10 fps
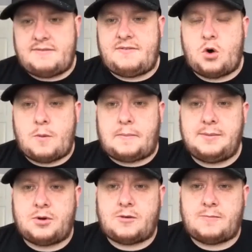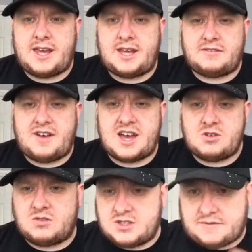four people made the
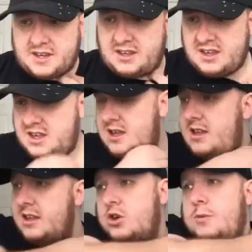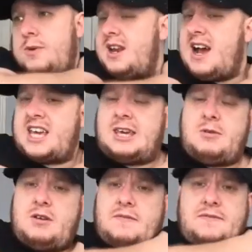finals. I think it could have been an
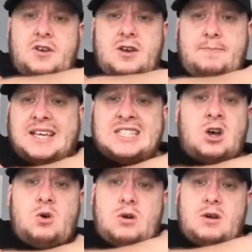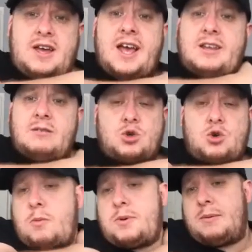argument for Bizzo. Uh, there was a
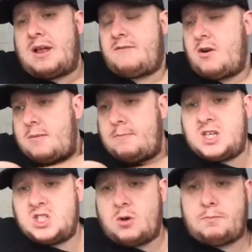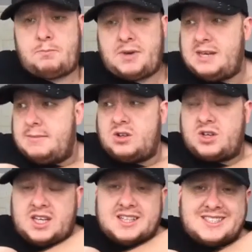couple of people that thought Bizzo beat
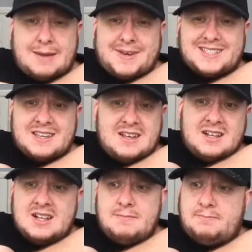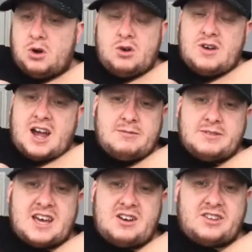Milky in the semis, but I was
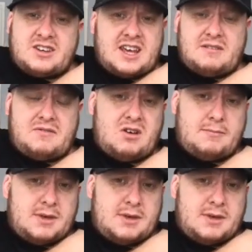there on the day and I thought